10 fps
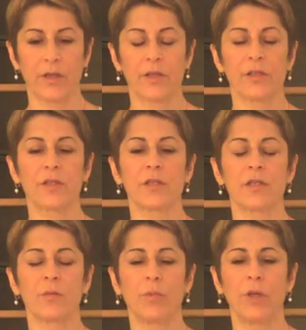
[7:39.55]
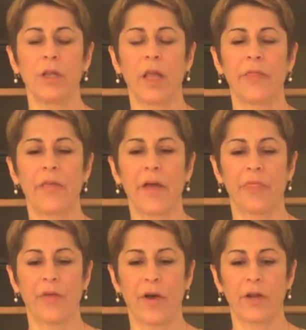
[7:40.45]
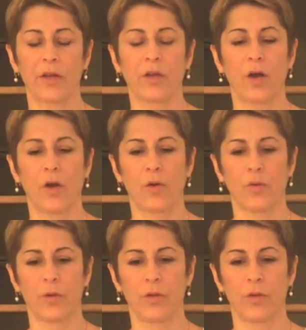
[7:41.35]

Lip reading: is to simply let that thought go